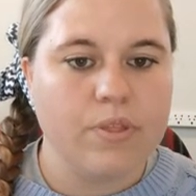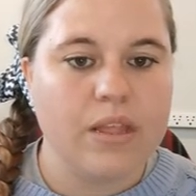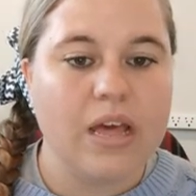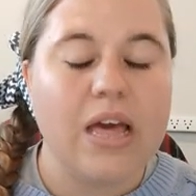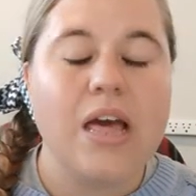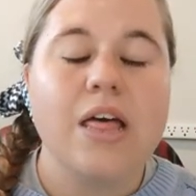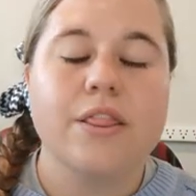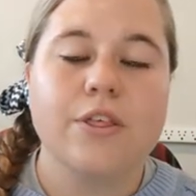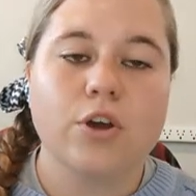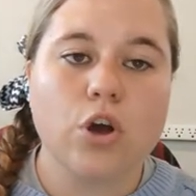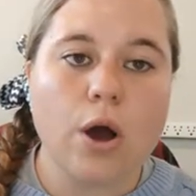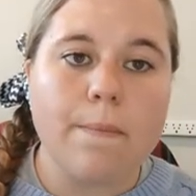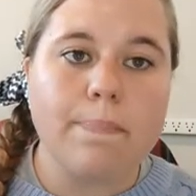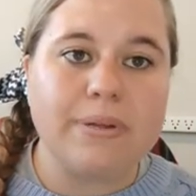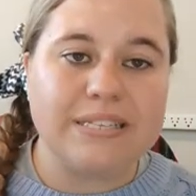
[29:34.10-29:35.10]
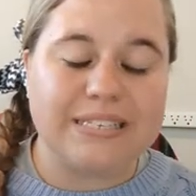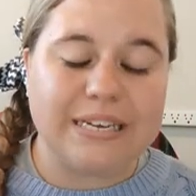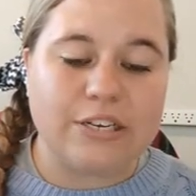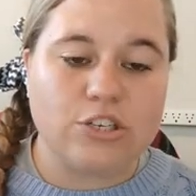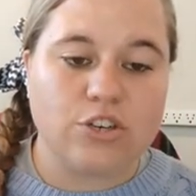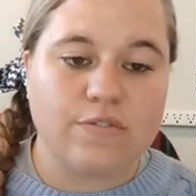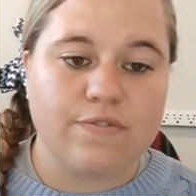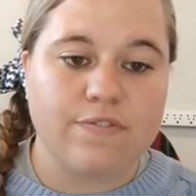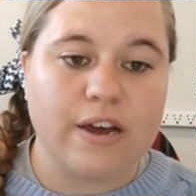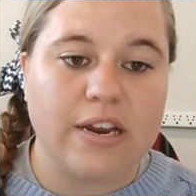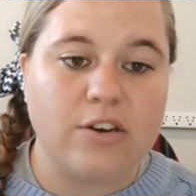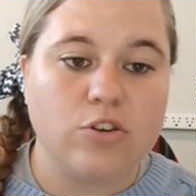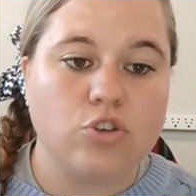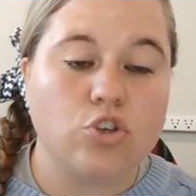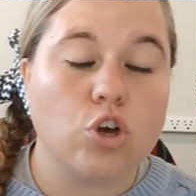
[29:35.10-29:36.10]
The Compensation Fund,
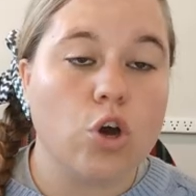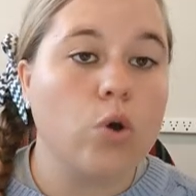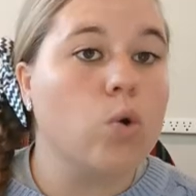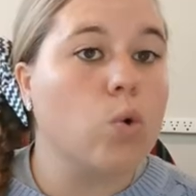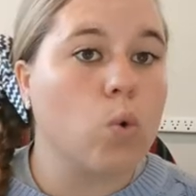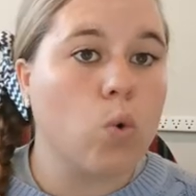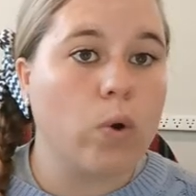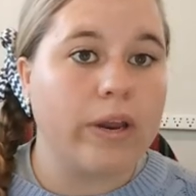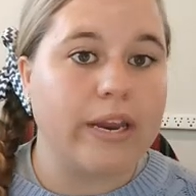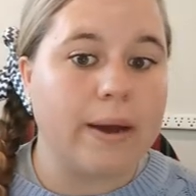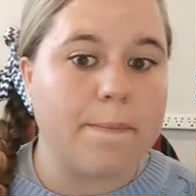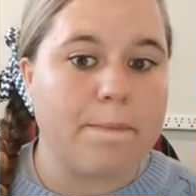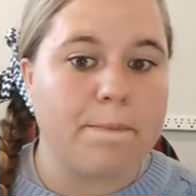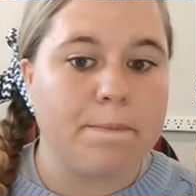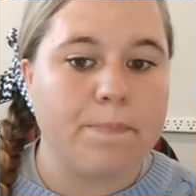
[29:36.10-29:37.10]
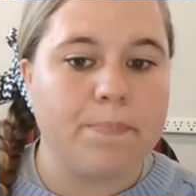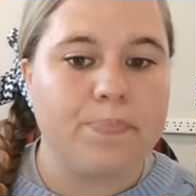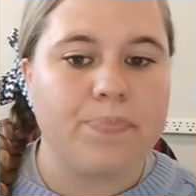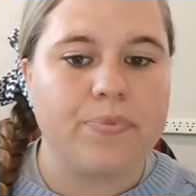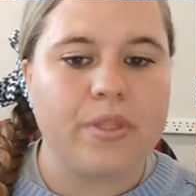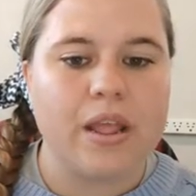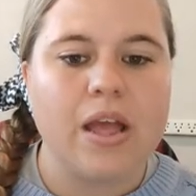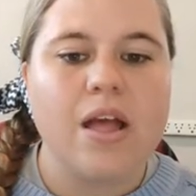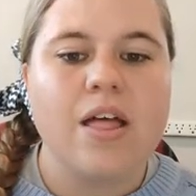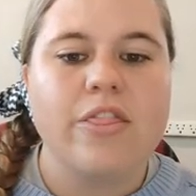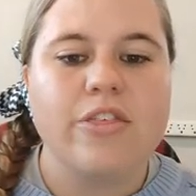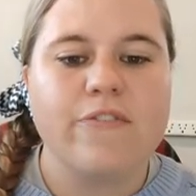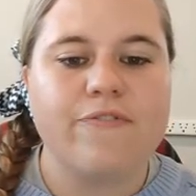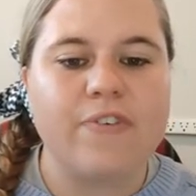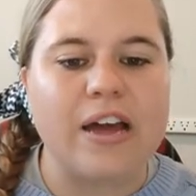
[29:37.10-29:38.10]
so COIDA. The
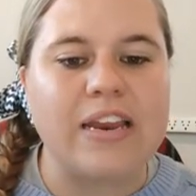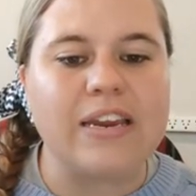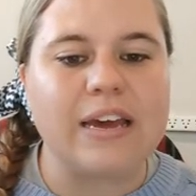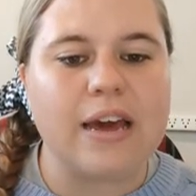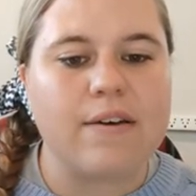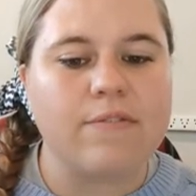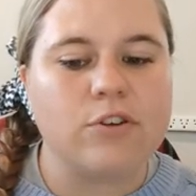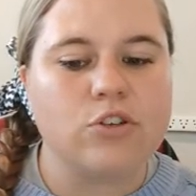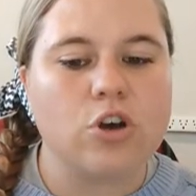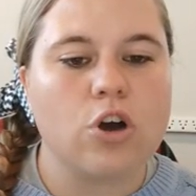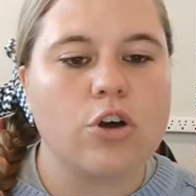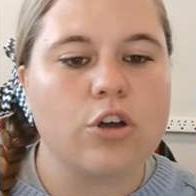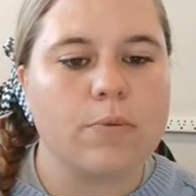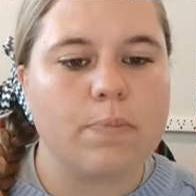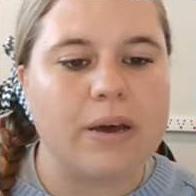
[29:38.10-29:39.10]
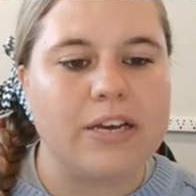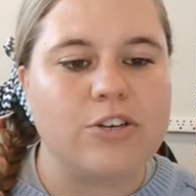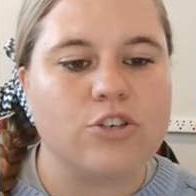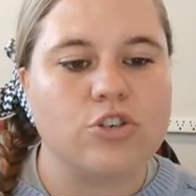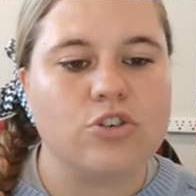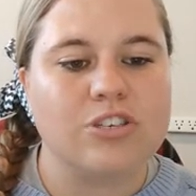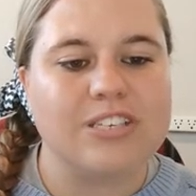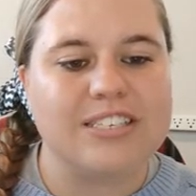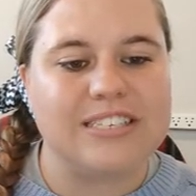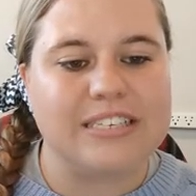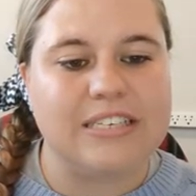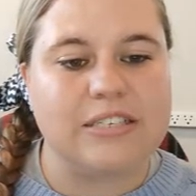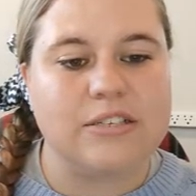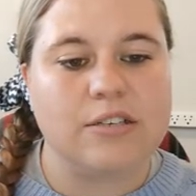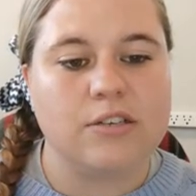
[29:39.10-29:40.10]
fund covers occupational
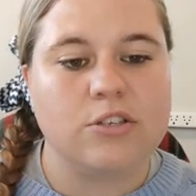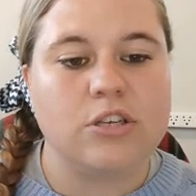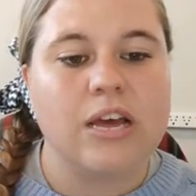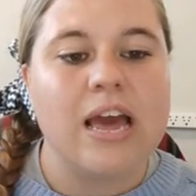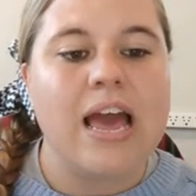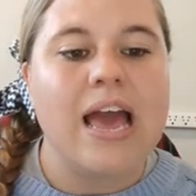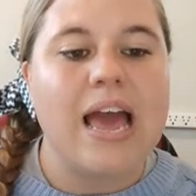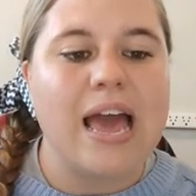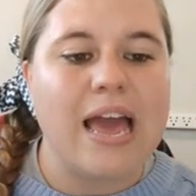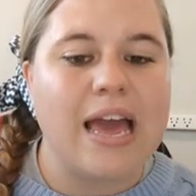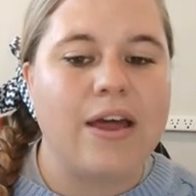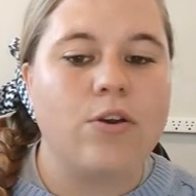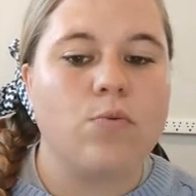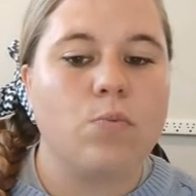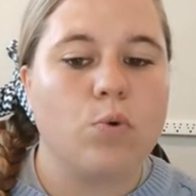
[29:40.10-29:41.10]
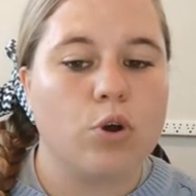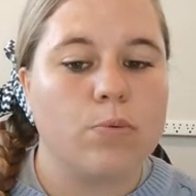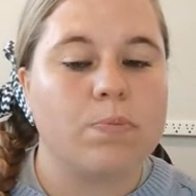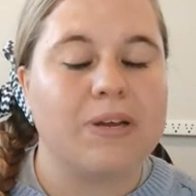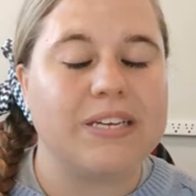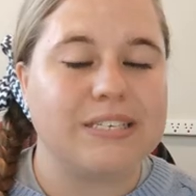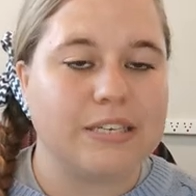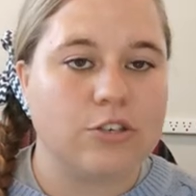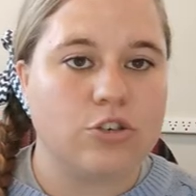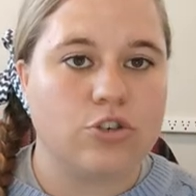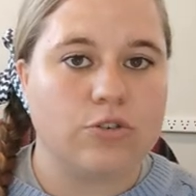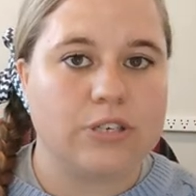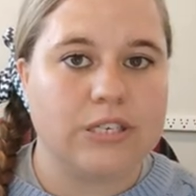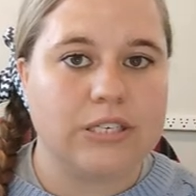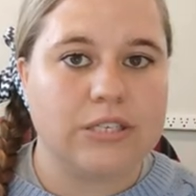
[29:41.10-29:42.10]
diseases and workplace
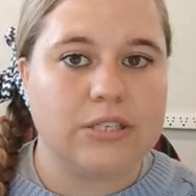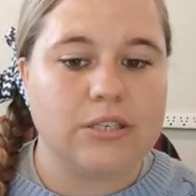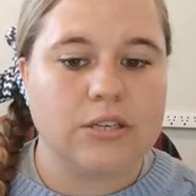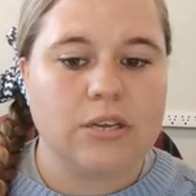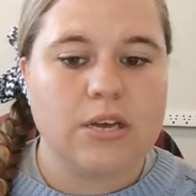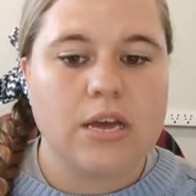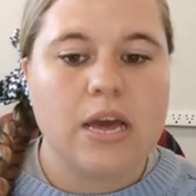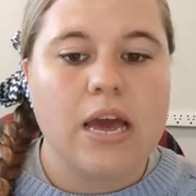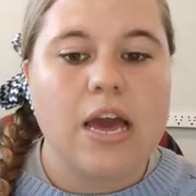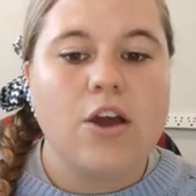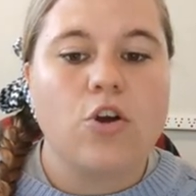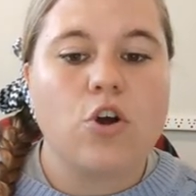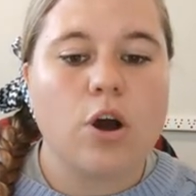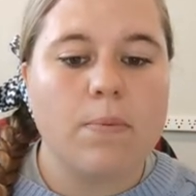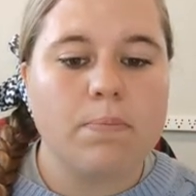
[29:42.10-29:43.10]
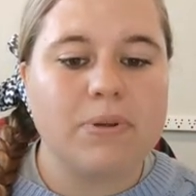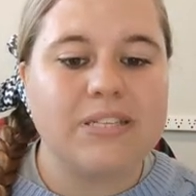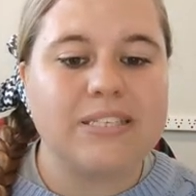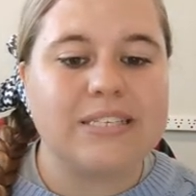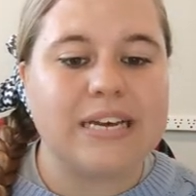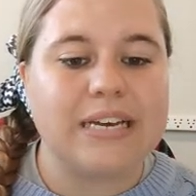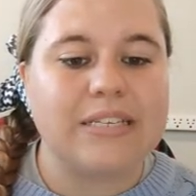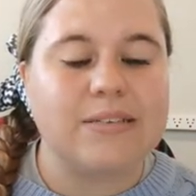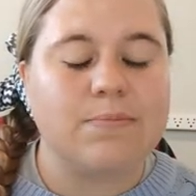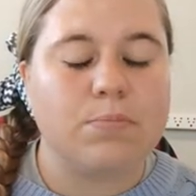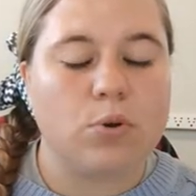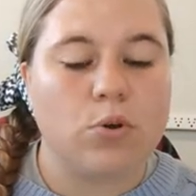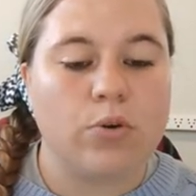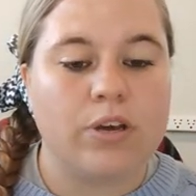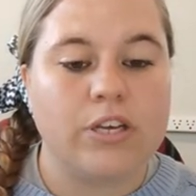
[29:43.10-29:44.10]
injuries, compensates
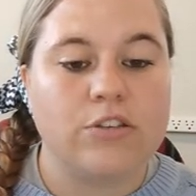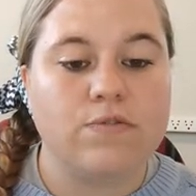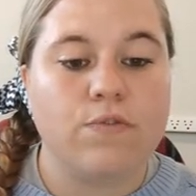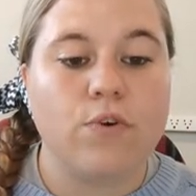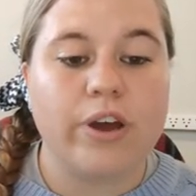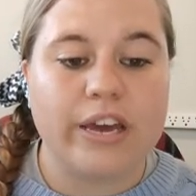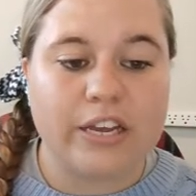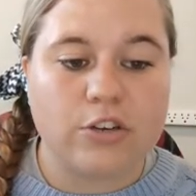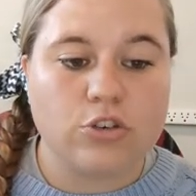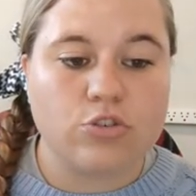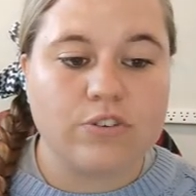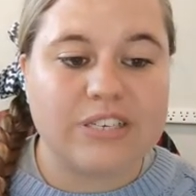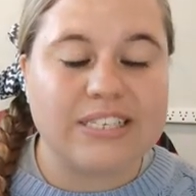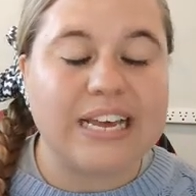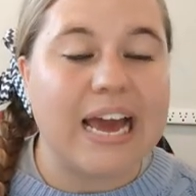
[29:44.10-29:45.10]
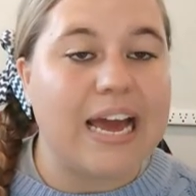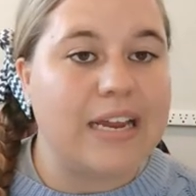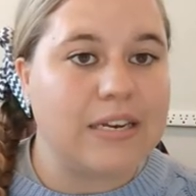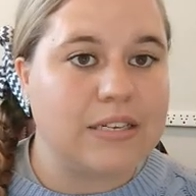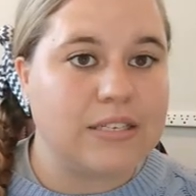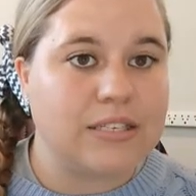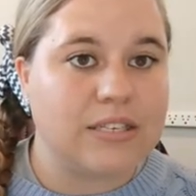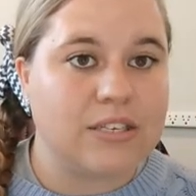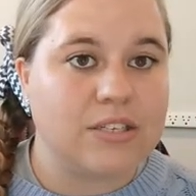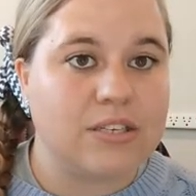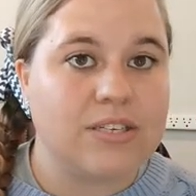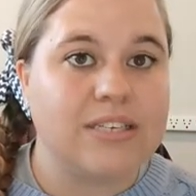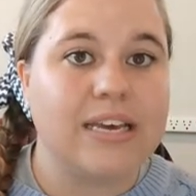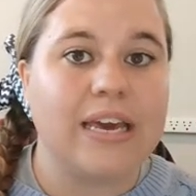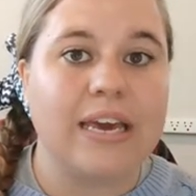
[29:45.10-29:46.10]
employees for injuries and diseases
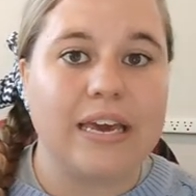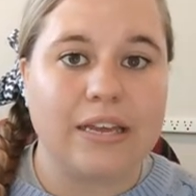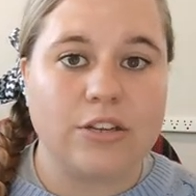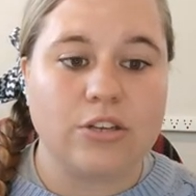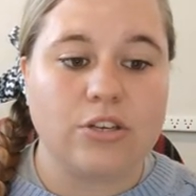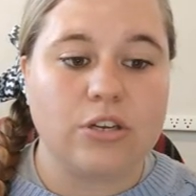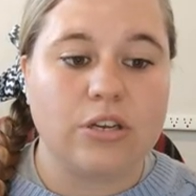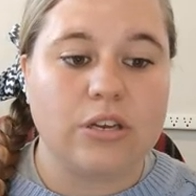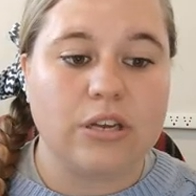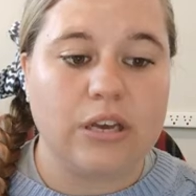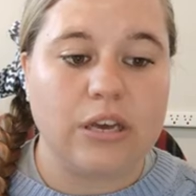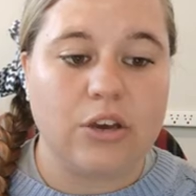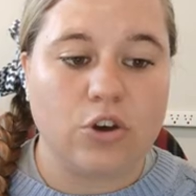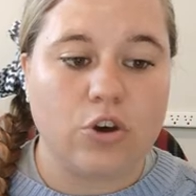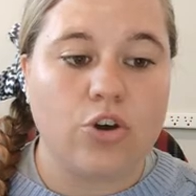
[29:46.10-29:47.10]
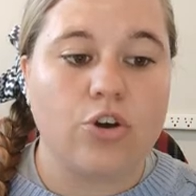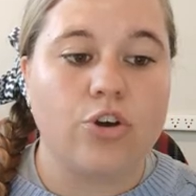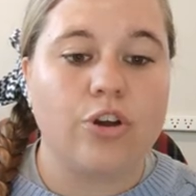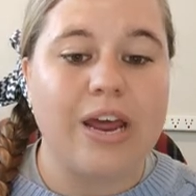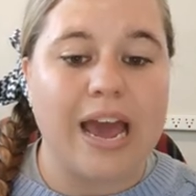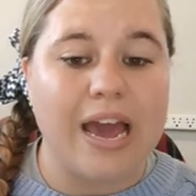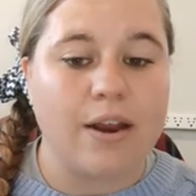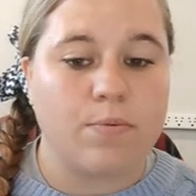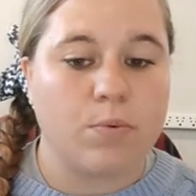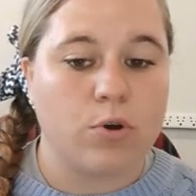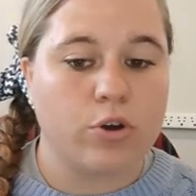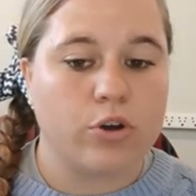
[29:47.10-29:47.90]
incurred at work.